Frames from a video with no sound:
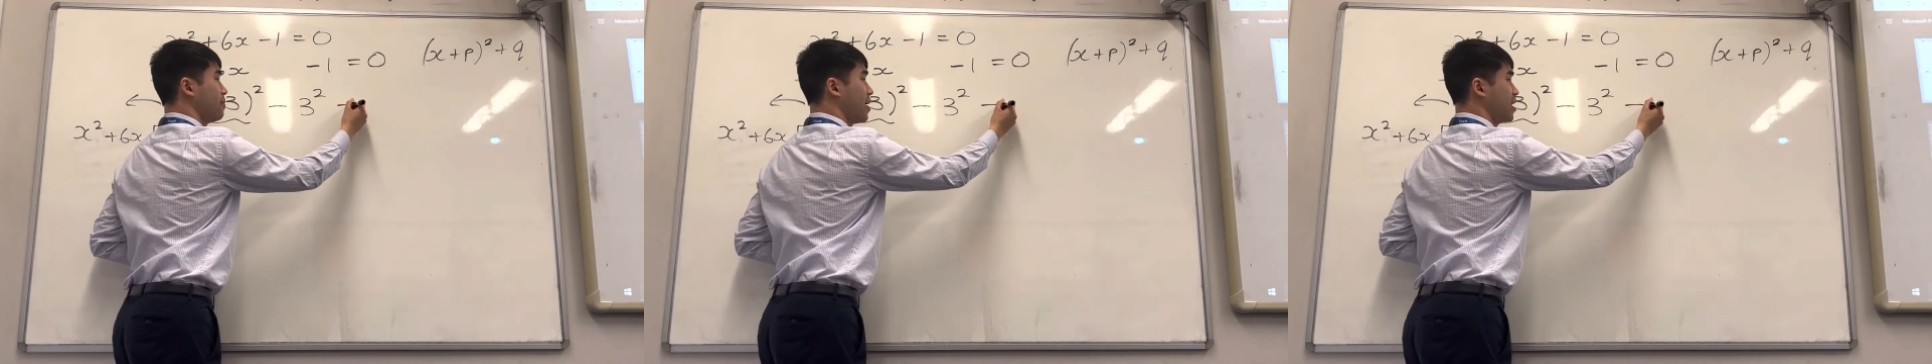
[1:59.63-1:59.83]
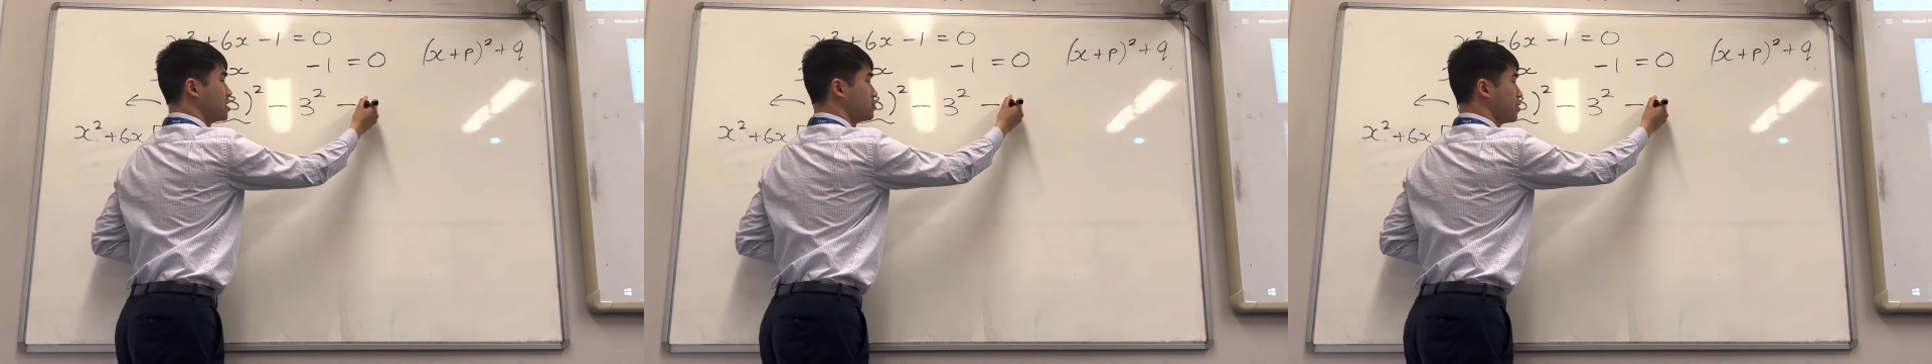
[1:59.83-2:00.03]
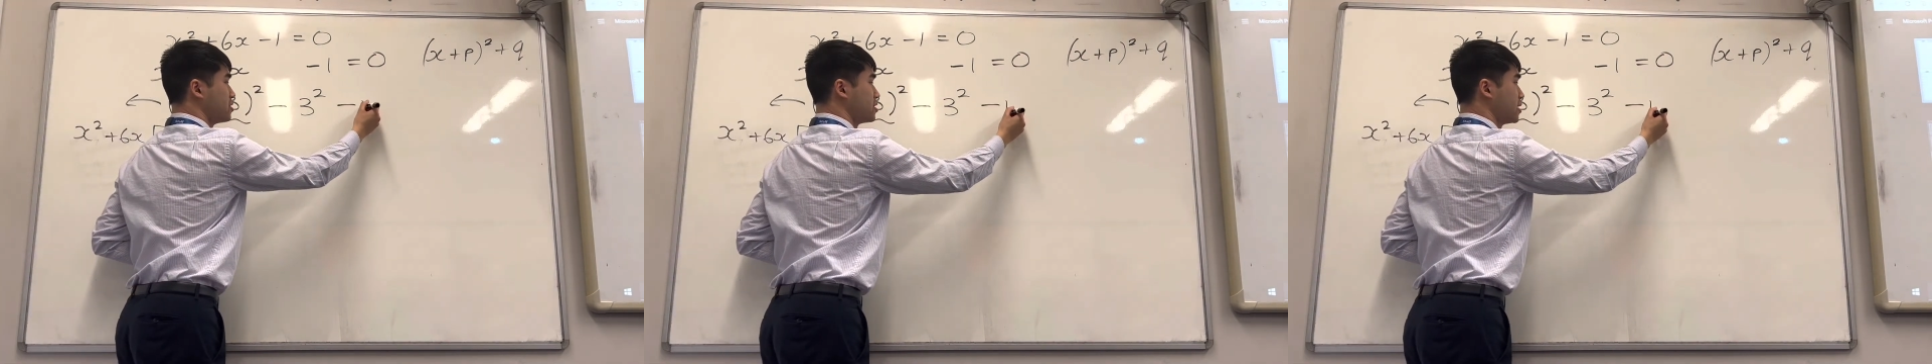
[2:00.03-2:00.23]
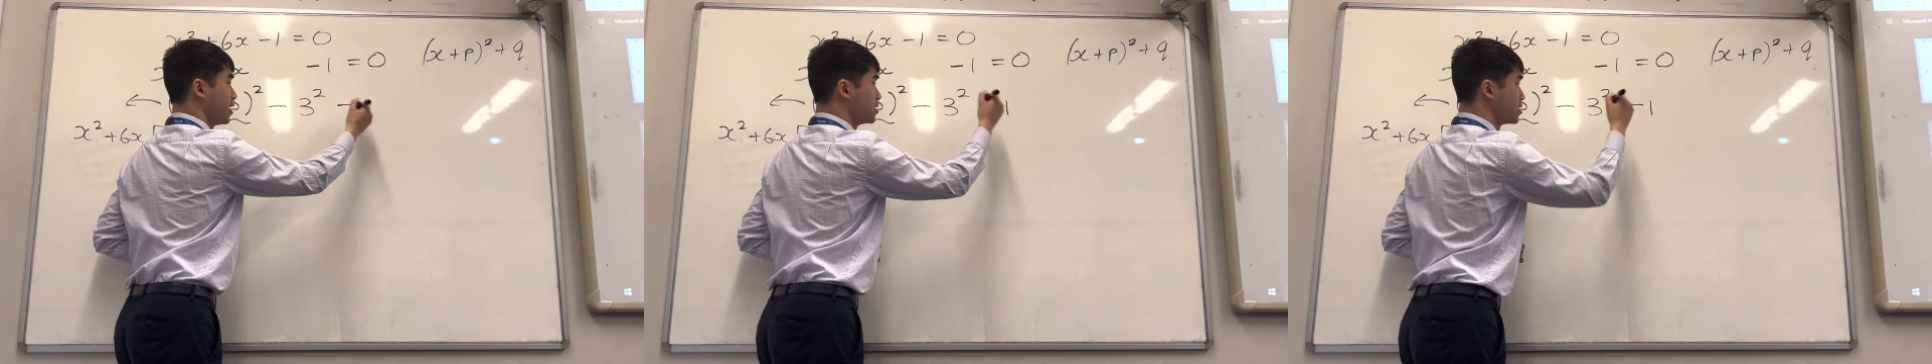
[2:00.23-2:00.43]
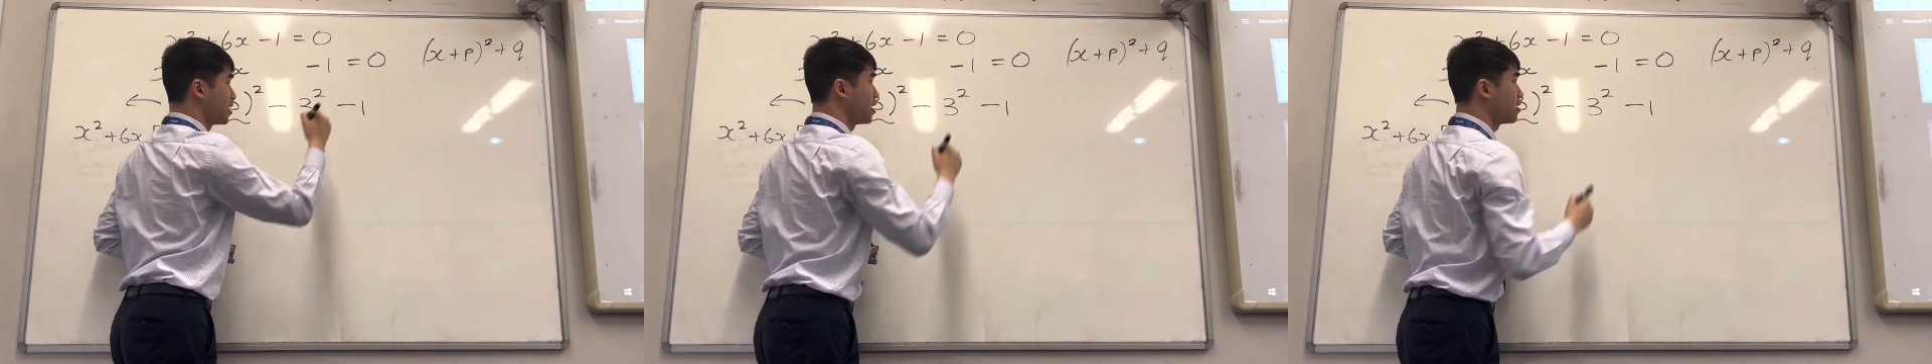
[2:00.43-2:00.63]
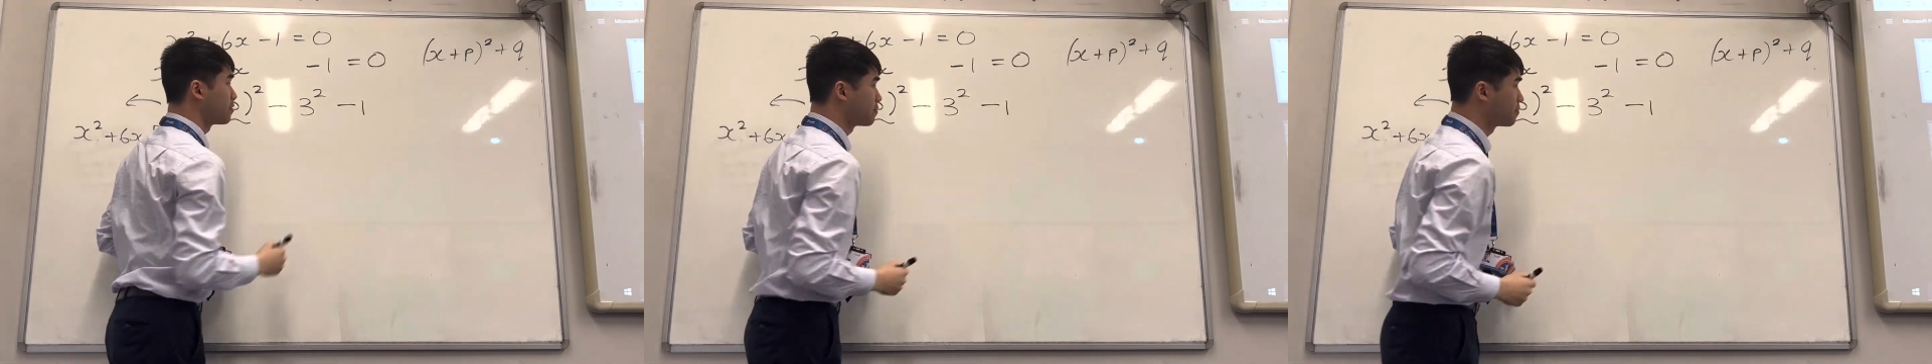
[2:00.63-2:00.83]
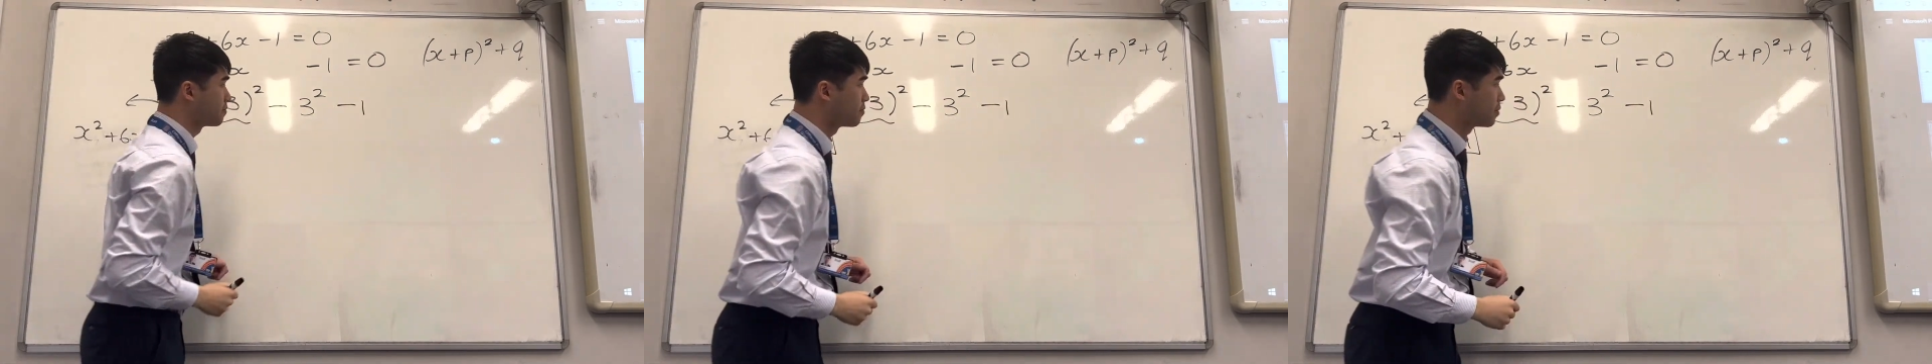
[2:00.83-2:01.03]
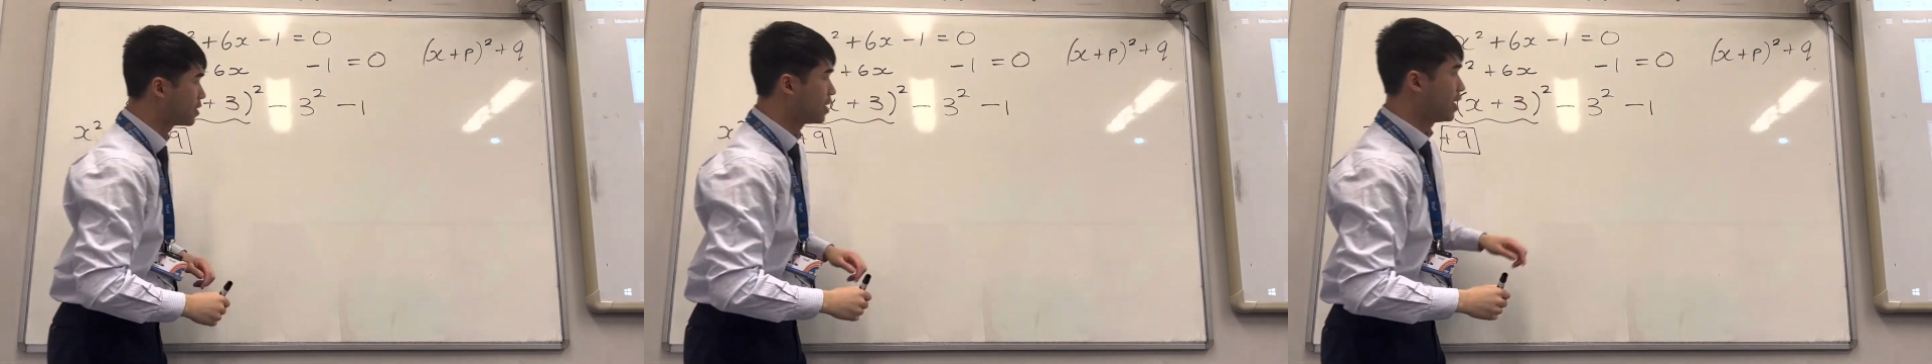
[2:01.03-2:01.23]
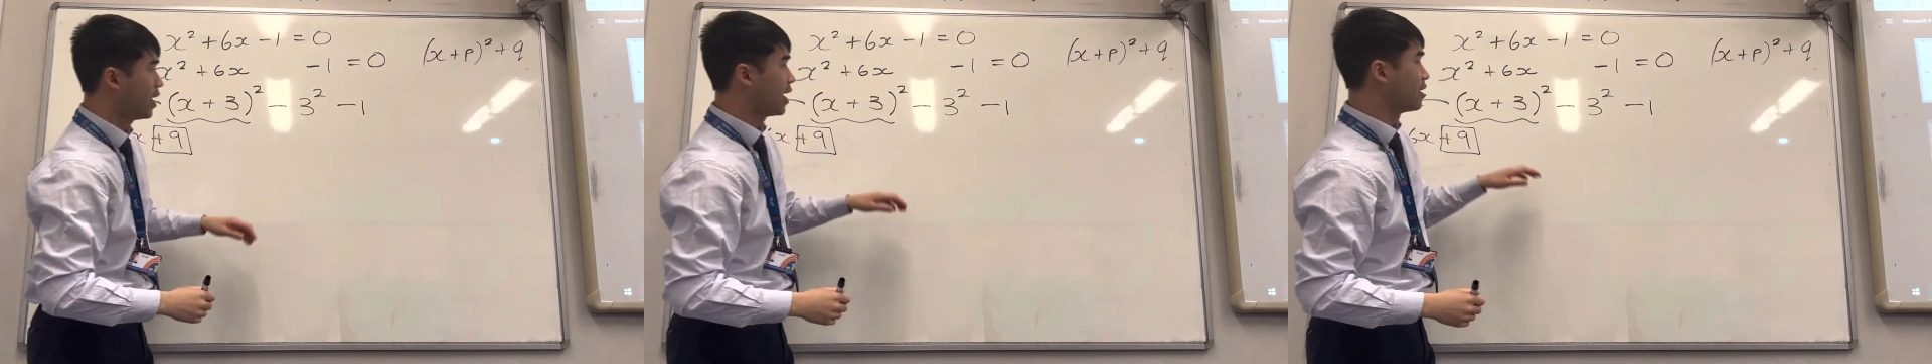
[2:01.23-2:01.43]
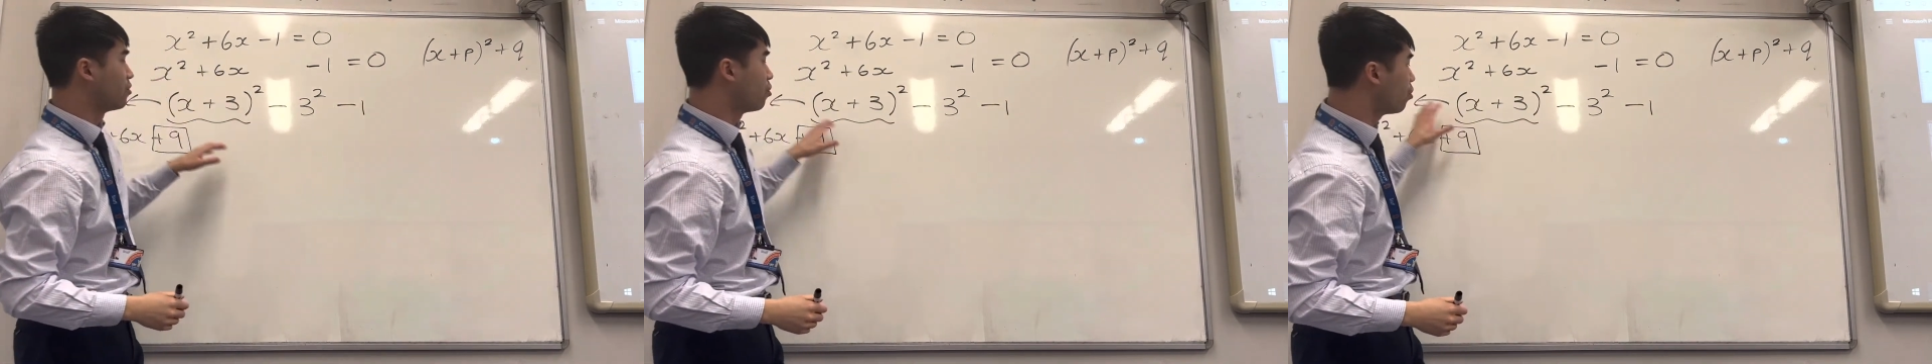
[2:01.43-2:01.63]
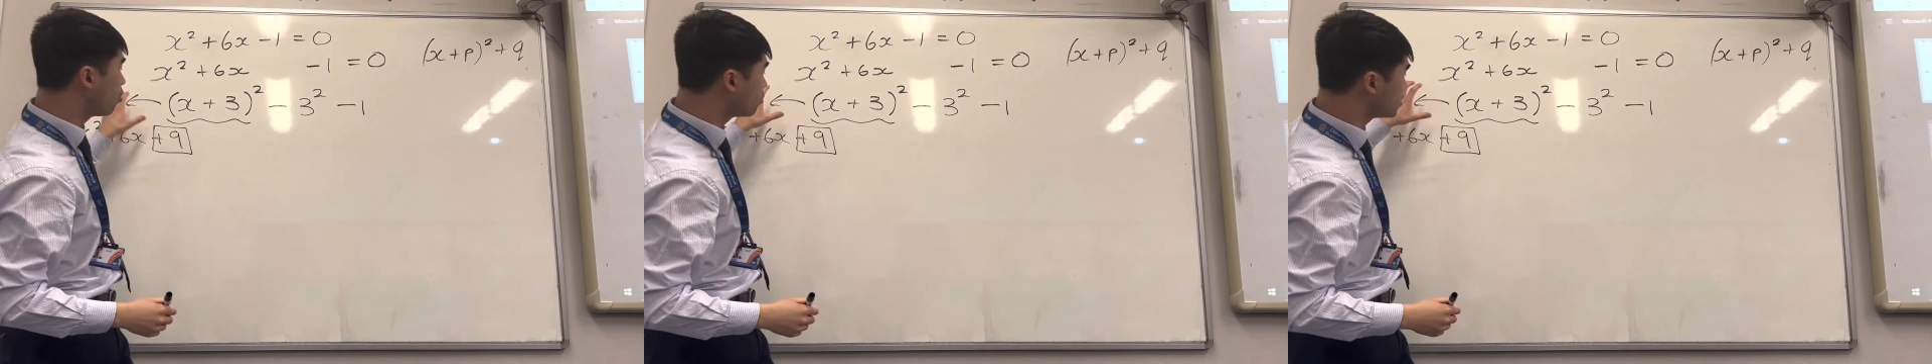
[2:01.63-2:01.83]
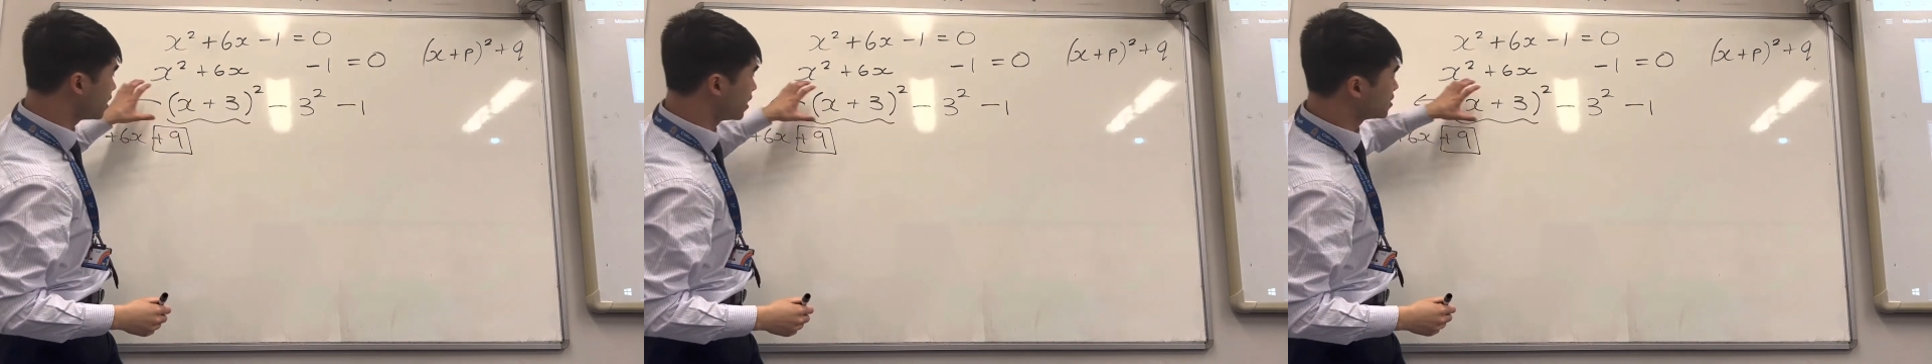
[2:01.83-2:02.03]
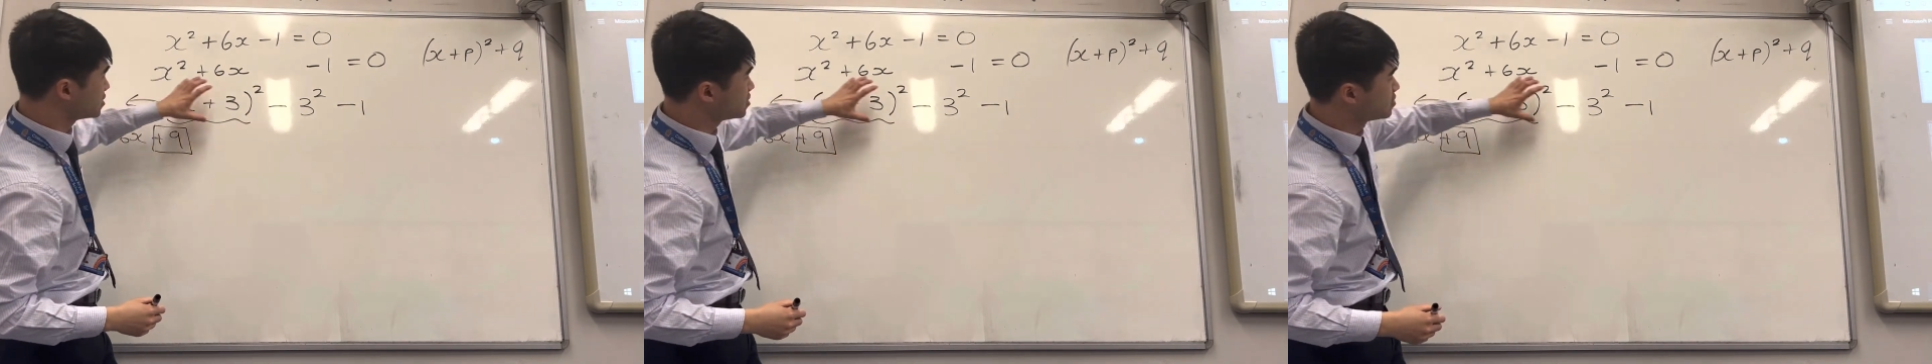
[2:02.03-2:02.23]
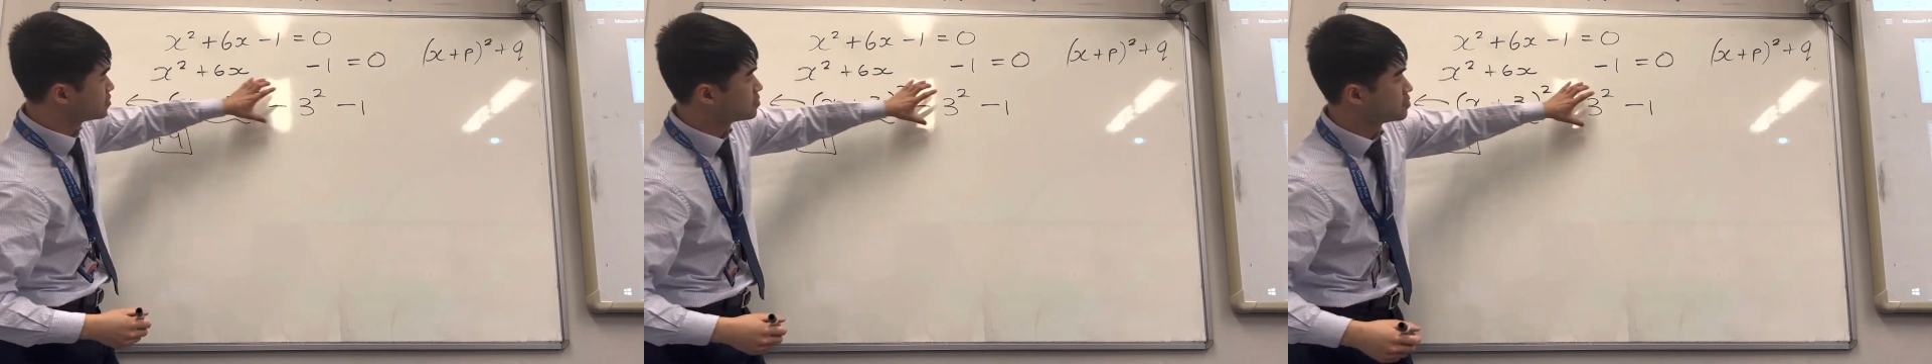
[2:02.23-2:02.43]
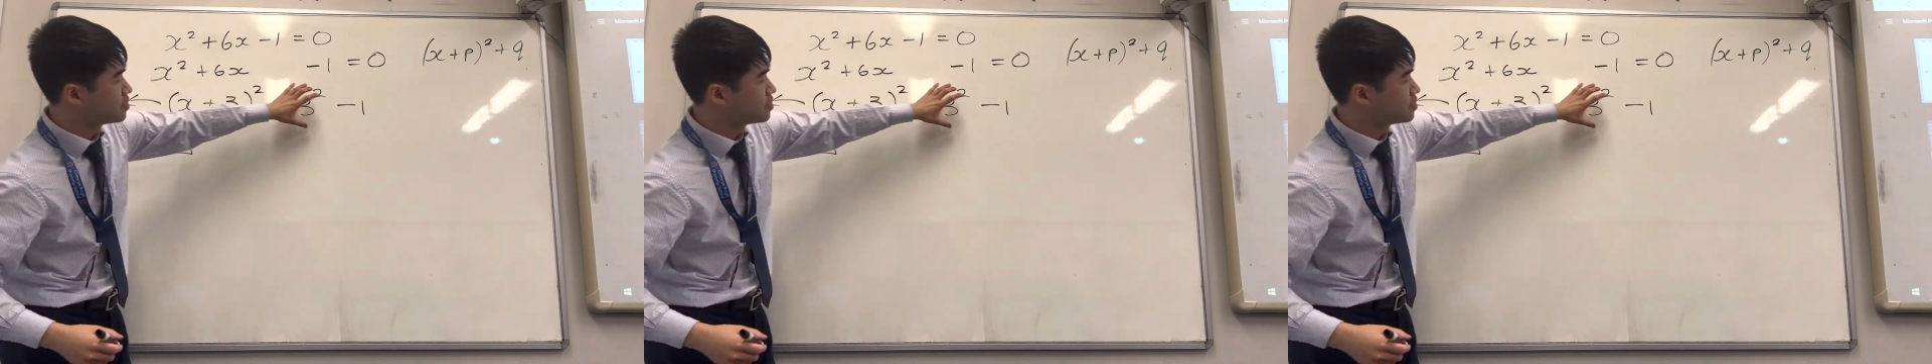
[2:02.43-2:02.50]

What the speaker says: minus 1 stays there. And all this